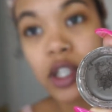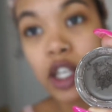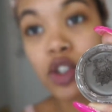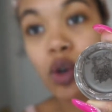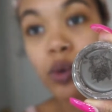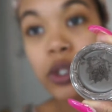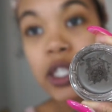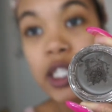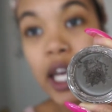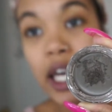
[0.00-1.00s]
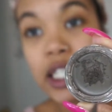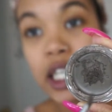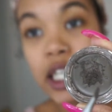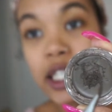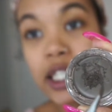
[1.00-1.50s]
I don't
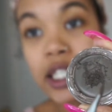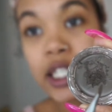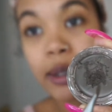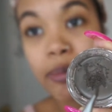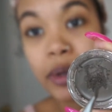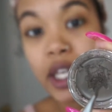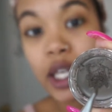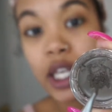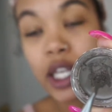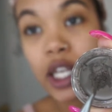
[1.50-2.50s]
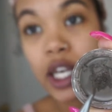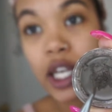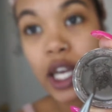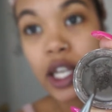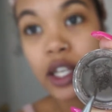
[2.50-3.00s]
actually dip in
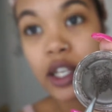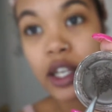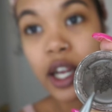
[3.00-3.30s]
again.